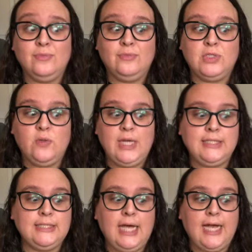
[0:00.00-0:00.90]
So they
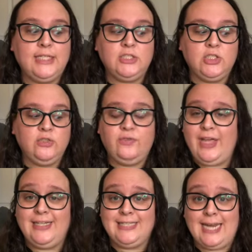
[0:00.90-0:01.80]
decide to
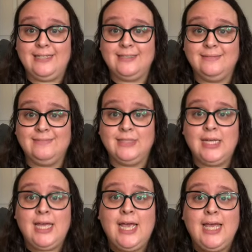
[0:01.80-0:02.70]
fake date.
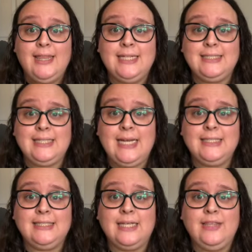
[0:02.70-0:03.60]
This
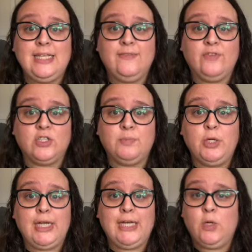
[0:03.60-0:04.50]
is the first
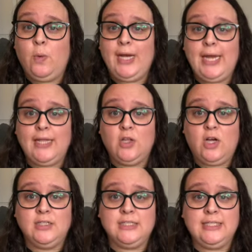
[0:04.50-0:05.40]
book in quite a
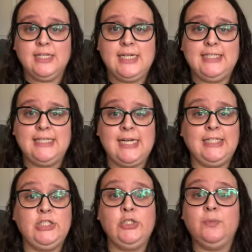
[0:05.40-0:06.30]
long series, and I
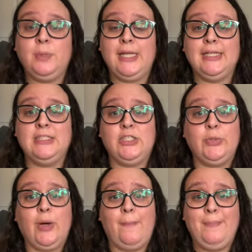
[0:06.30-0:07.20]
do plan to
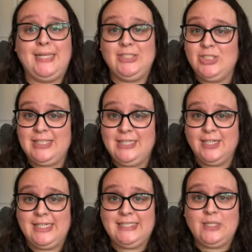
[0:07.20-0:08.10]
do a binge
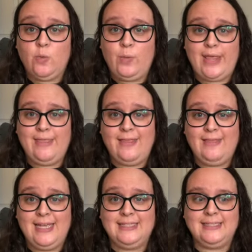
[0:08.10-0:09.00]
series with
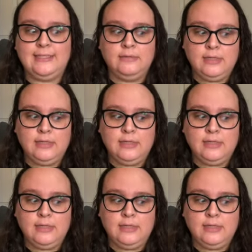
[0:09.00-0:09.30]
this